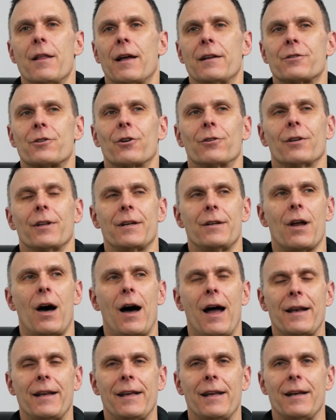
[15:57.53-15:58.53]
certainly
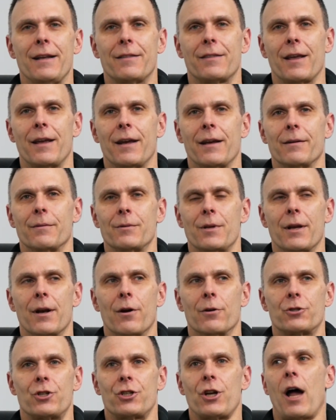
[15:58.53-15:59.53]
not
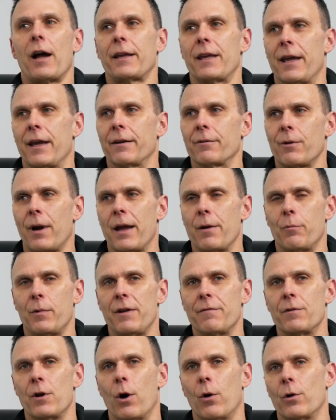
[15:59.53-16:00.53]
anything, shocking, right?
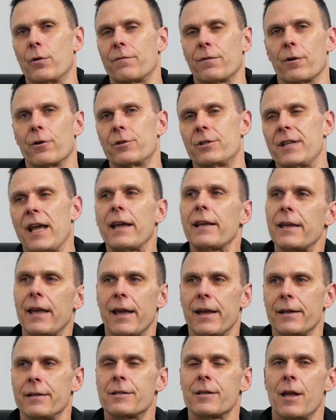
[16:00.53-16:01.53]
We've known for
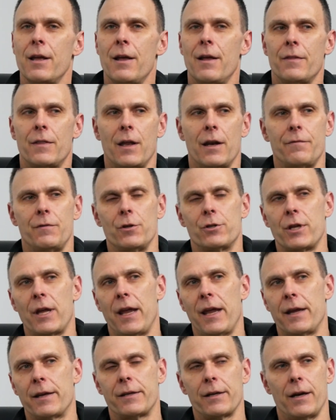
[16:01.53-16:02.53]
decades that if you
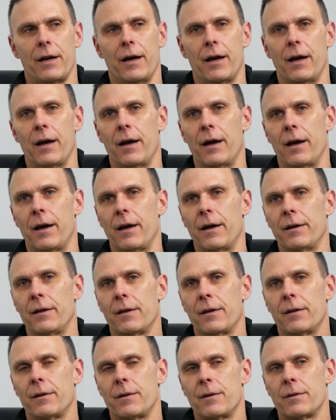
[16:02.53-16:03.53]
take
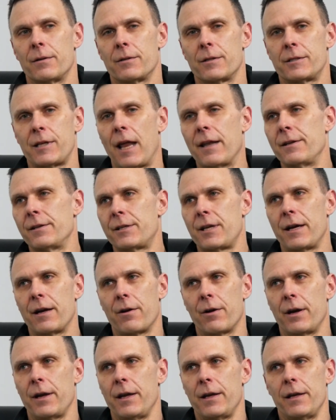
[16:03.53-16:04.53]

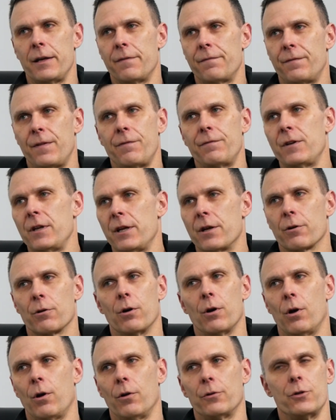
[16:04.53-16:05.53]
sedentary
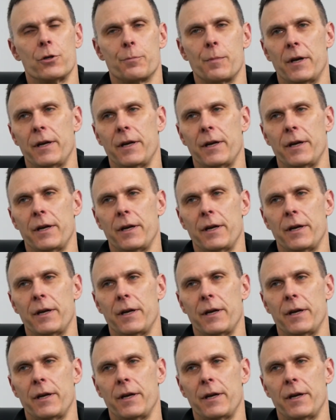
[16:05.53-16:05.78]
50-year-old who's